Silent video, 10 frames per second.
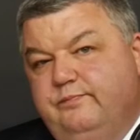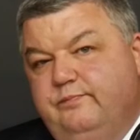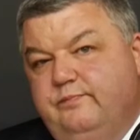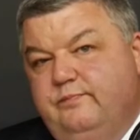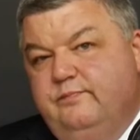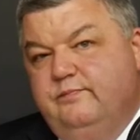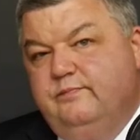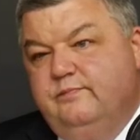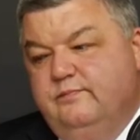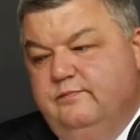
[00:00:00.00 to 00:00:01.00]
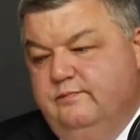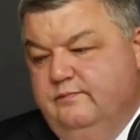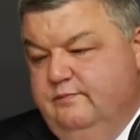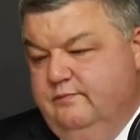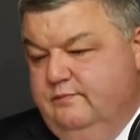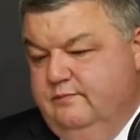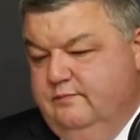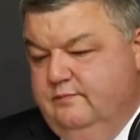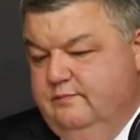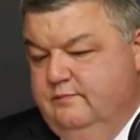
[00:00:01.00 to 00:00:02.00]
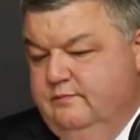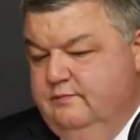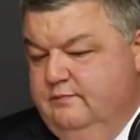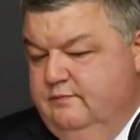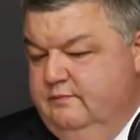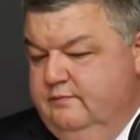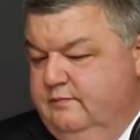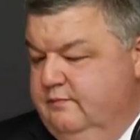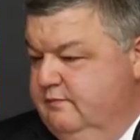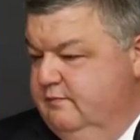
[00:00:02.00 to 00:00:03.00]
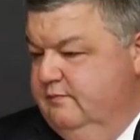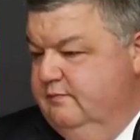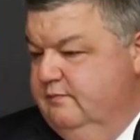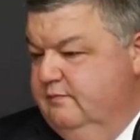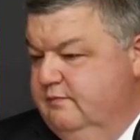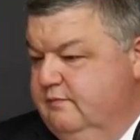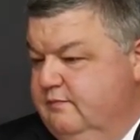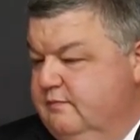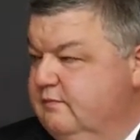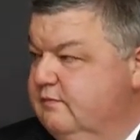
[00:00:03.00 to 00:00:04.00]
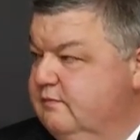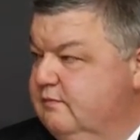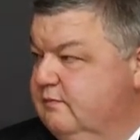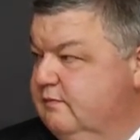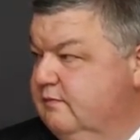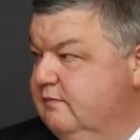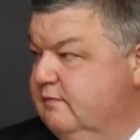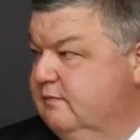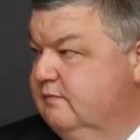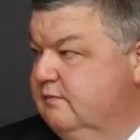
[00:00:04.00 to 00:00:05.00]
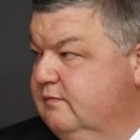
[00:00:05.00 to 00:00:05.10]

The person shown says nothing.